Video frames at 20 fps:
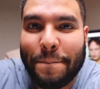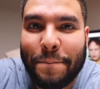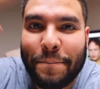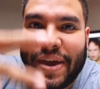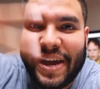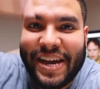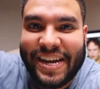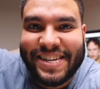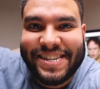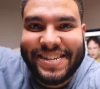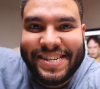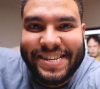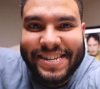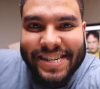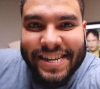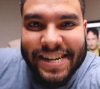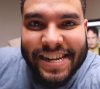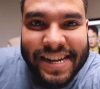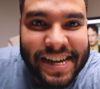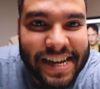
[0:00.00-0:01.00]

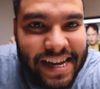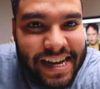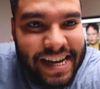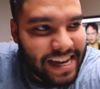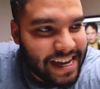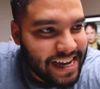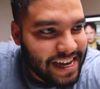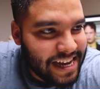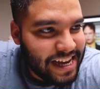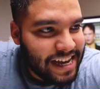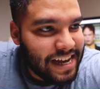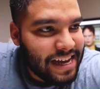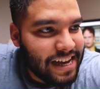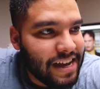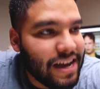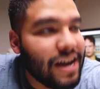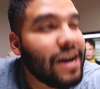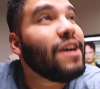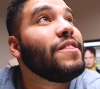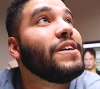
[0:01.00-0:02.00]
Peace.
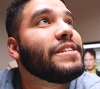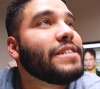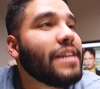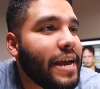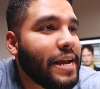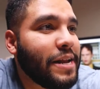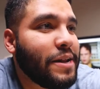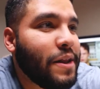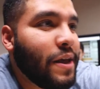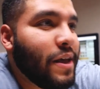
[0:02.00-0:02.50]
Oh, this light.